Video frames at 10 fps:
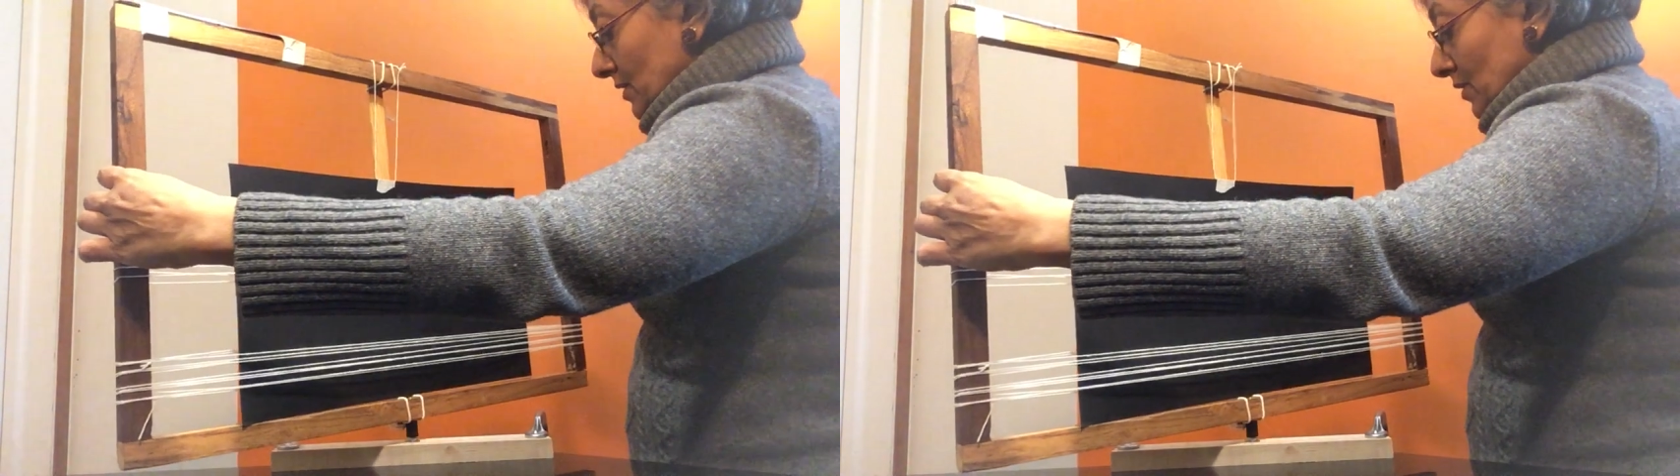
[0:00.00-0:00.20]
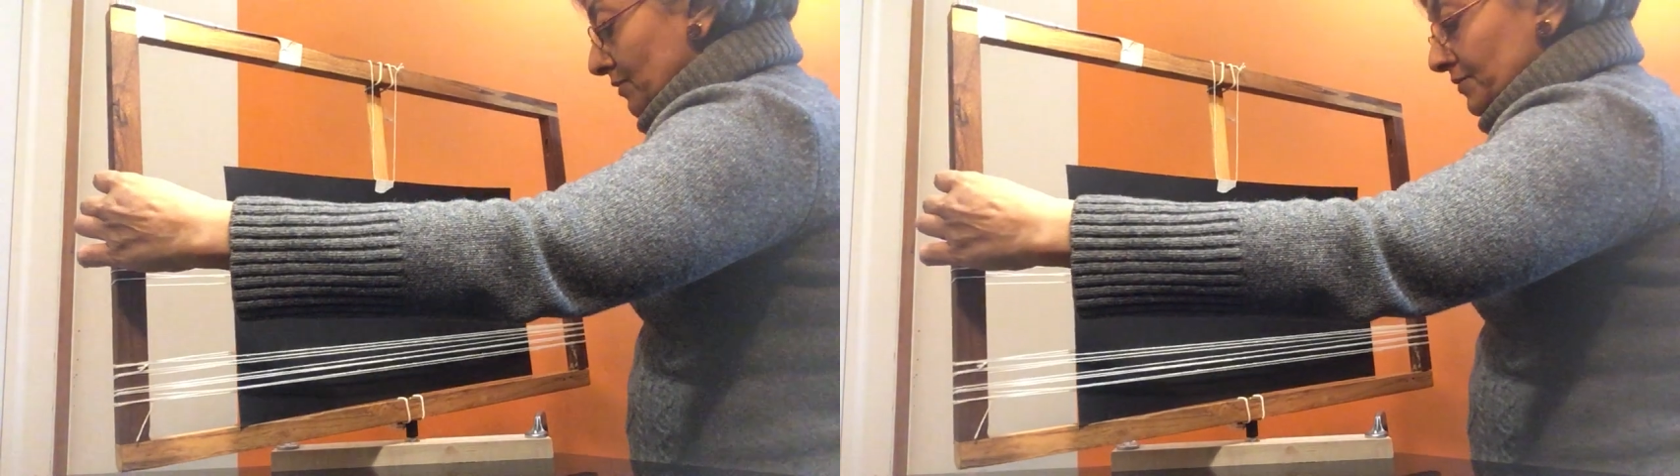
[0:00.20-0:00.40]

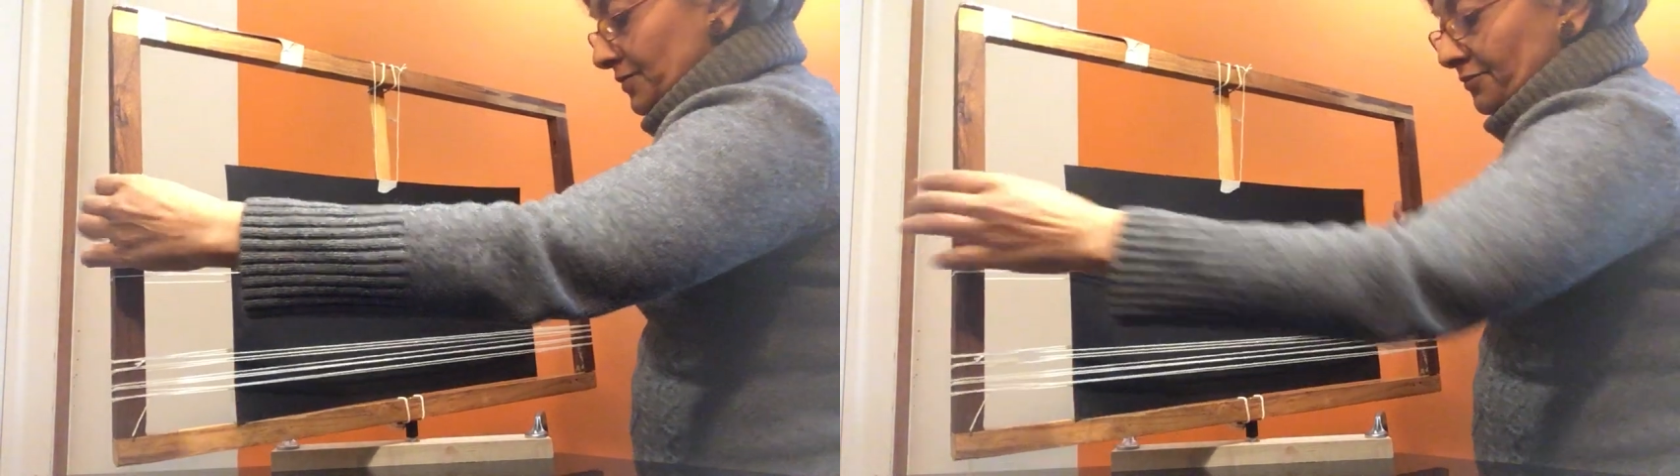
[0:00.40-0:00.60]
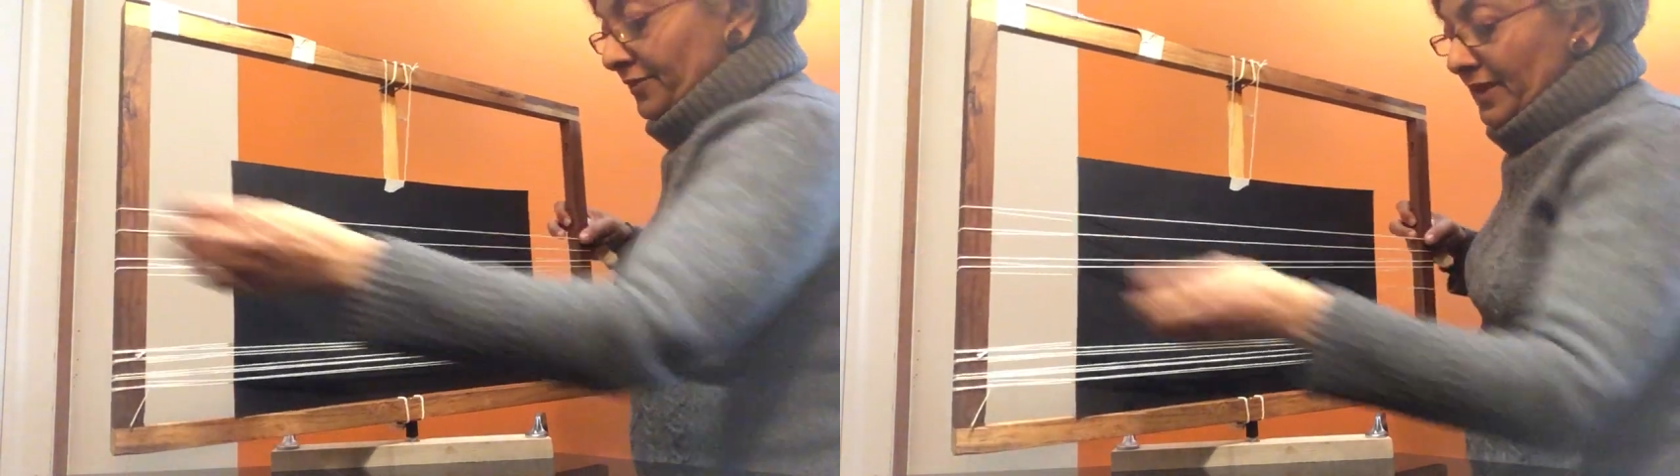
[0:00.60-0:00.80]
of the
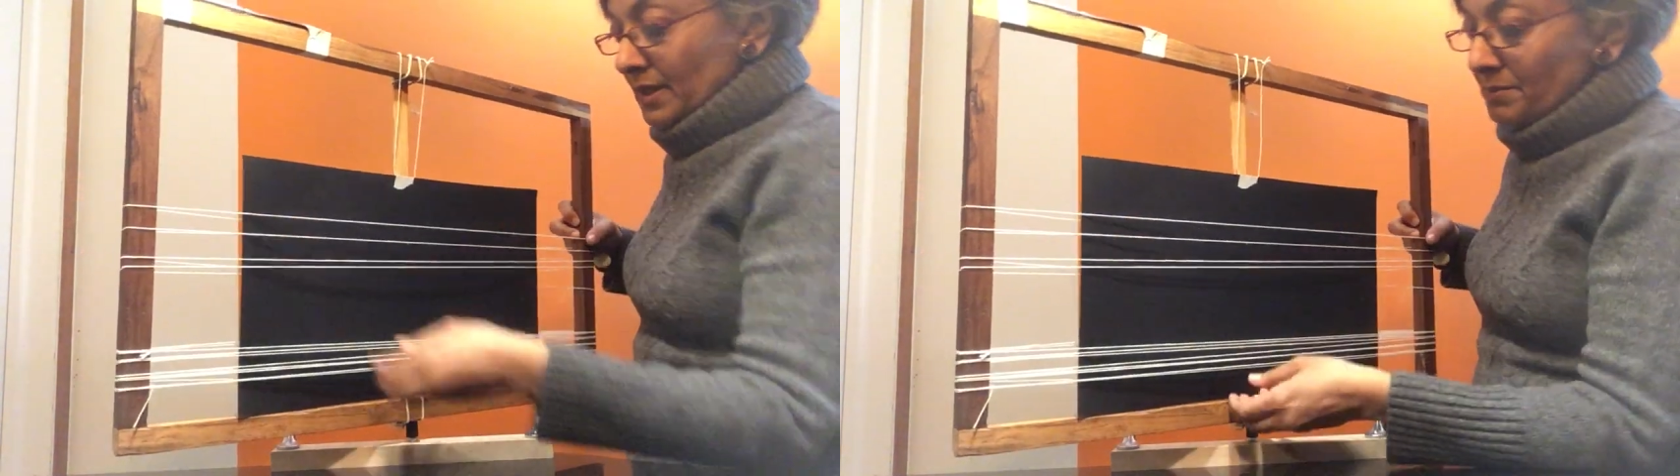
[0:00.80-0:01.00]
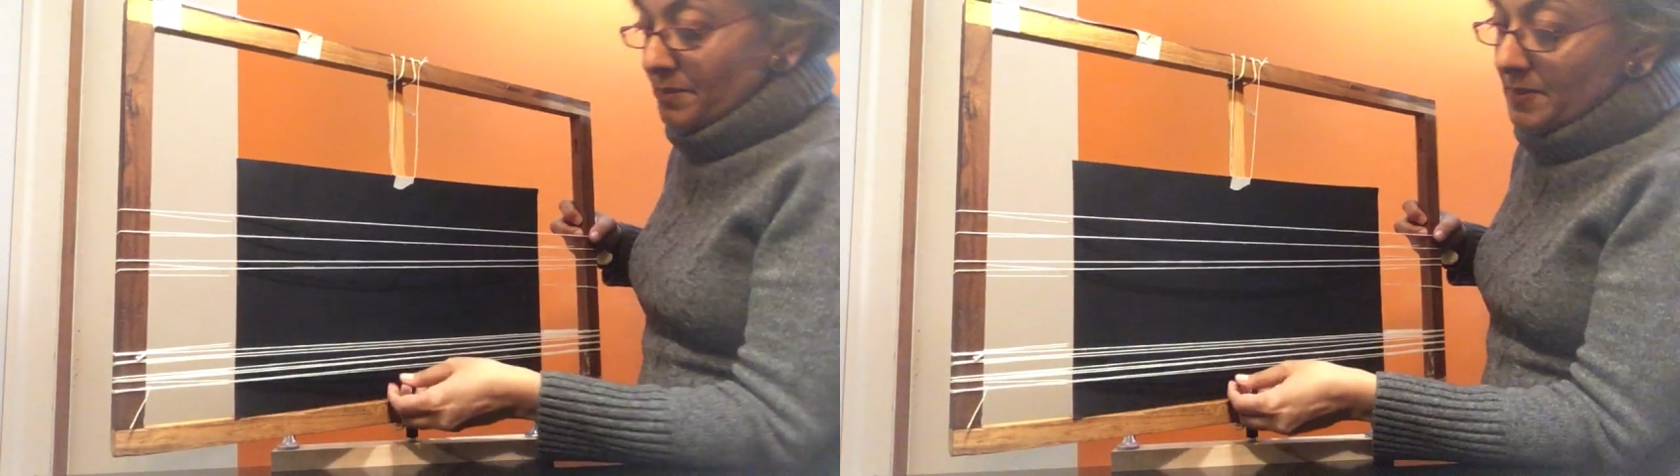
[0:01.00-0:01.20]

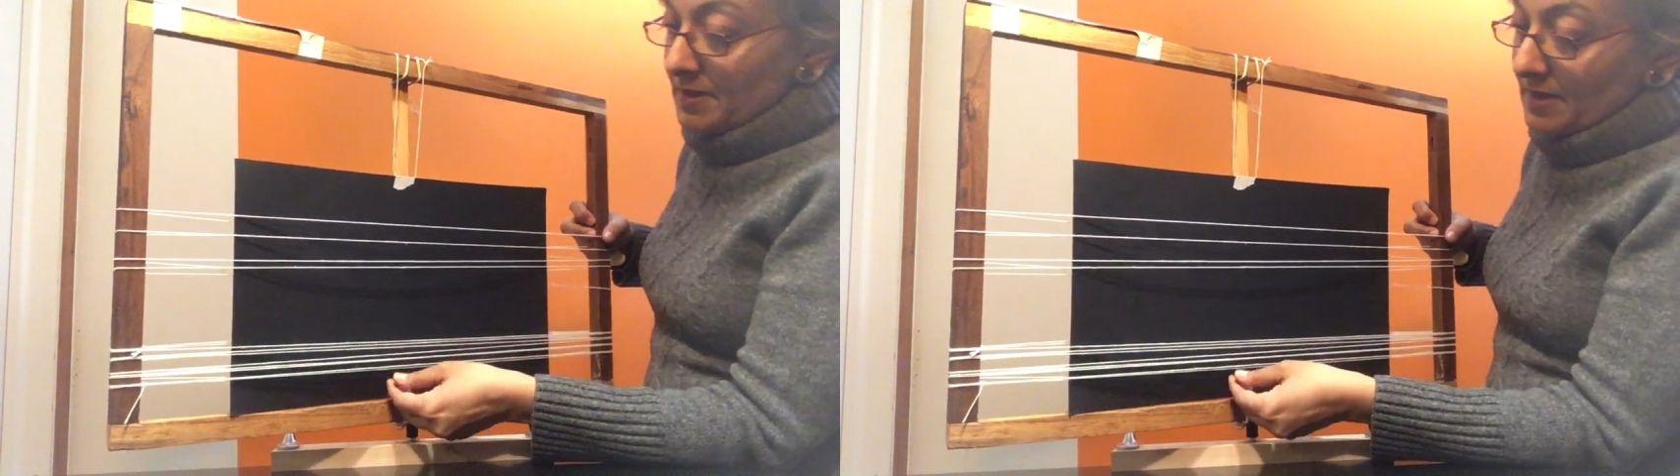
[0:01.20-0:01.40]
frame,